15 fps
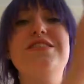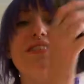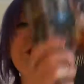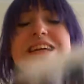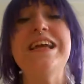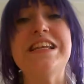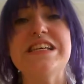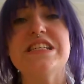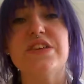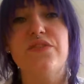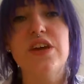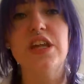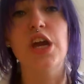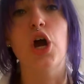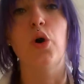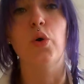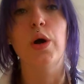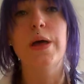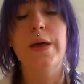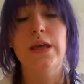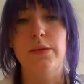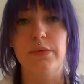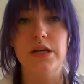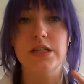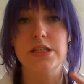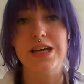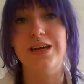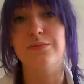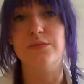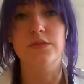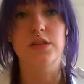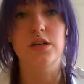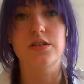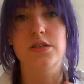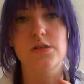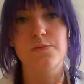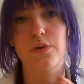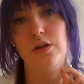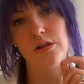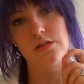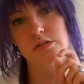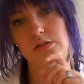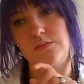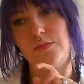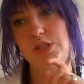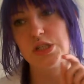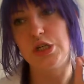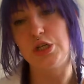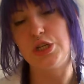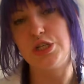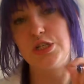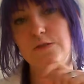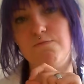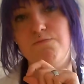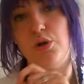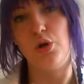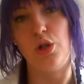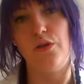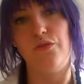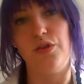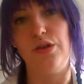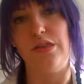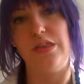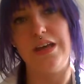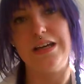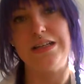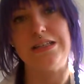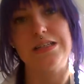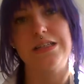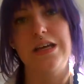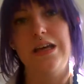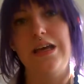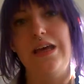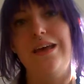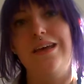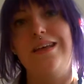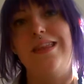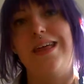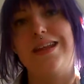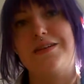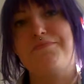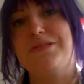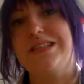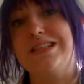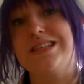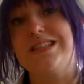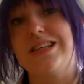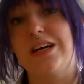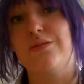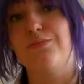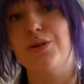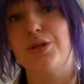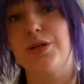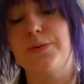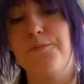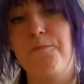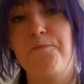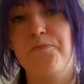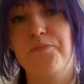seeing this video, because I'm gonna spoil it. It's gonna spoil a few things that happens in the second book.